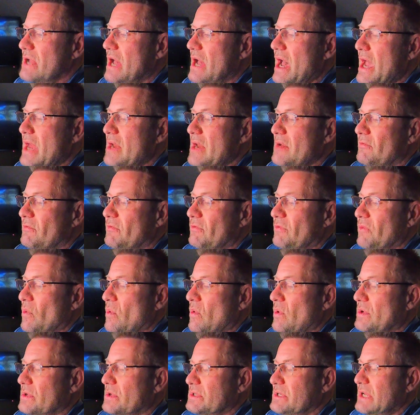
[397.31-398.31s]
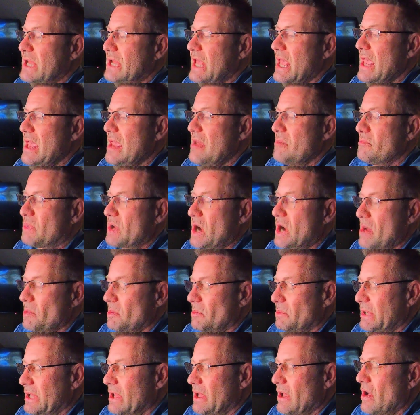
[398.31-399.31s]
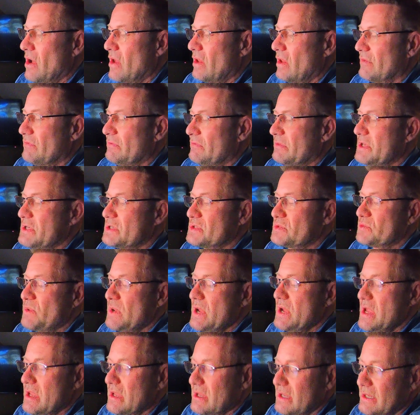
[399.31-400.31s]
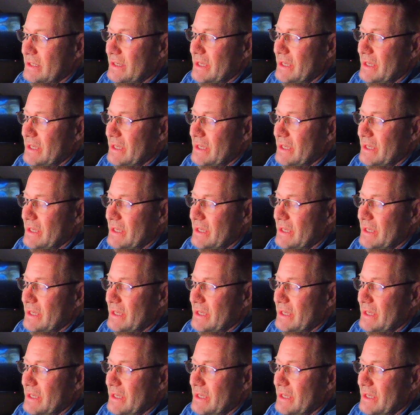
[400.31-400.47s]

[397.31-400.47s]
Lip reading: item for today and probably all of this week,